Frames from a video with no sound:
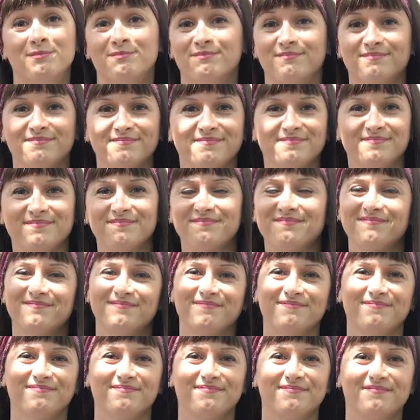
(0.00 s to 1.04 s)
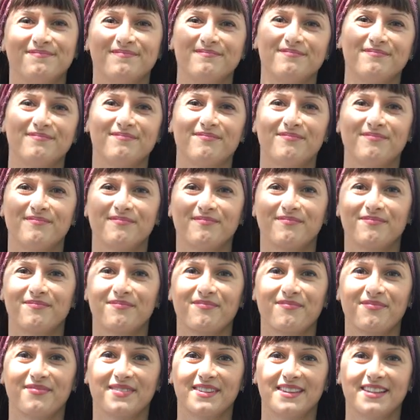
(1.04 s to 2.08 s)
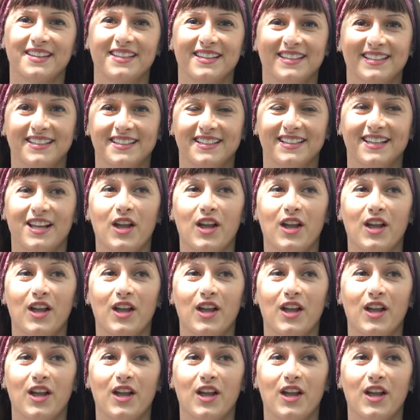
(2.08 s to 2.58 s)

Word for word: Perfect. So tell us, what do you do?